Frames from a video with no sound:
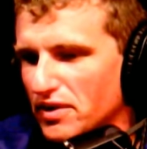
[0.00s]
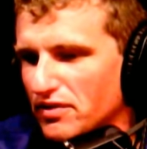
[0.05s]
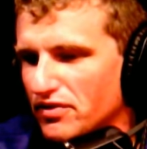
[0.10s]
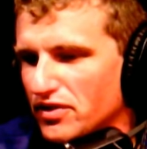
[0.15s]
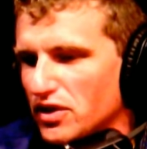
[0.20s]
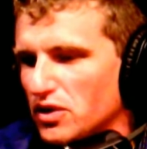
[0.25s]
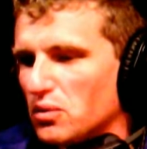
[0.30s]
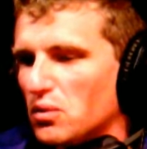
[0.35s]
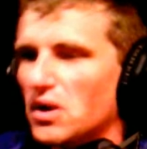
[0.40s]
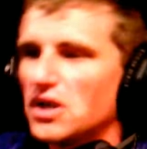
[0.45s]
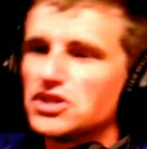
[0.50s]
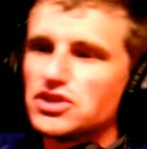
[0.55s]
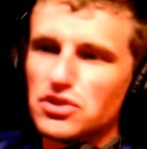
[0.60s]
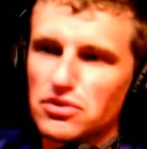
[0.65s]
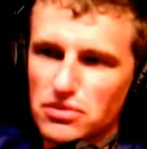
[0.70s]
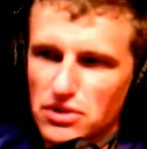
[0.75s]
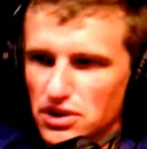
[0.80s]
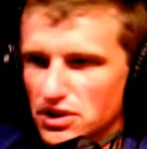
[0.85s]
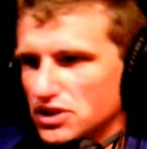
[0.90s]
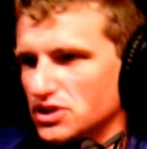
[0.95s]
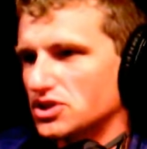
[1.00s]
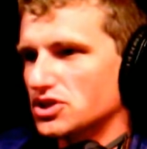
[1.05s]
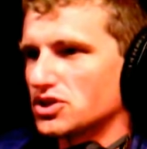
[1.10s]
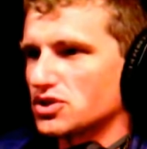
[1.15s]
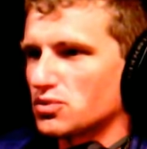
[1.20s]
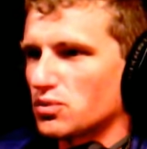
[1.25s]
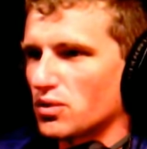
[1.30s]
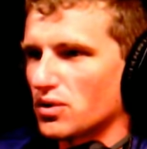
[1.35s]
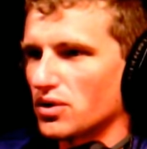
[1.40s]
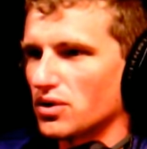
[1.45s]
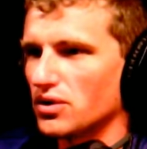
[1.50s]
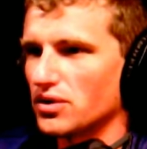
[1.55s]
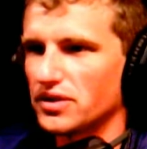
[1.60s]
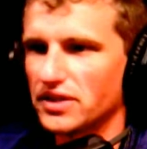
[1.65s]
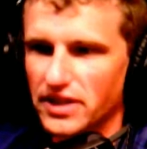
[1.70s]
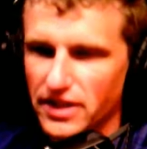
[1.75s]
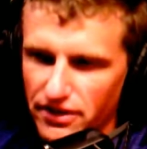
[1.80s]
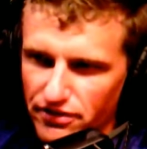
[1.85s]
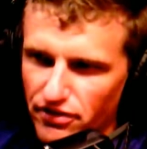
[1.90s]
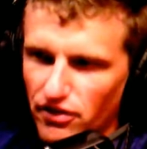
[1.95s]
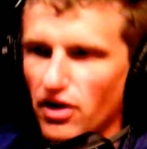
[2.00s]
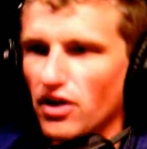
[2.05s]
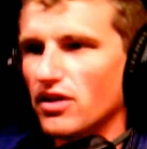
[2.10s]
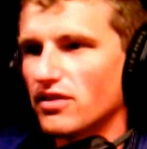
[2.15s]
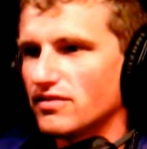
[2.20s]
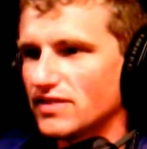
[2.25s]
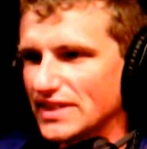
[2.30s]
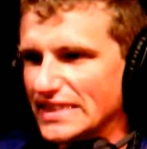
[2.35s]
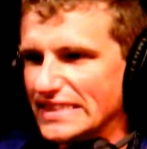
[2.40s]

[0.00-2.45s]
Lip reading: If there was a religious world, and if all of